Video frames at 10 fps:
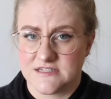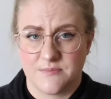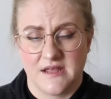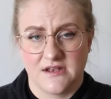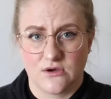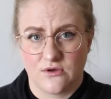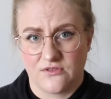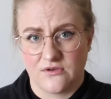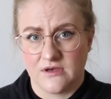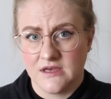depending on
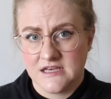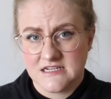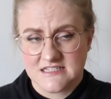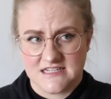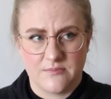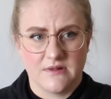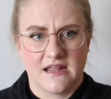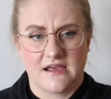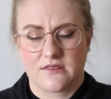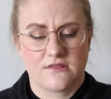the staple
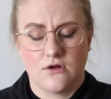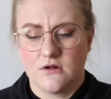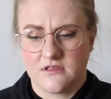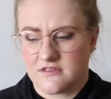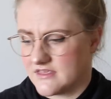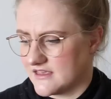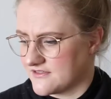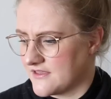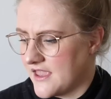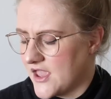length and all these things.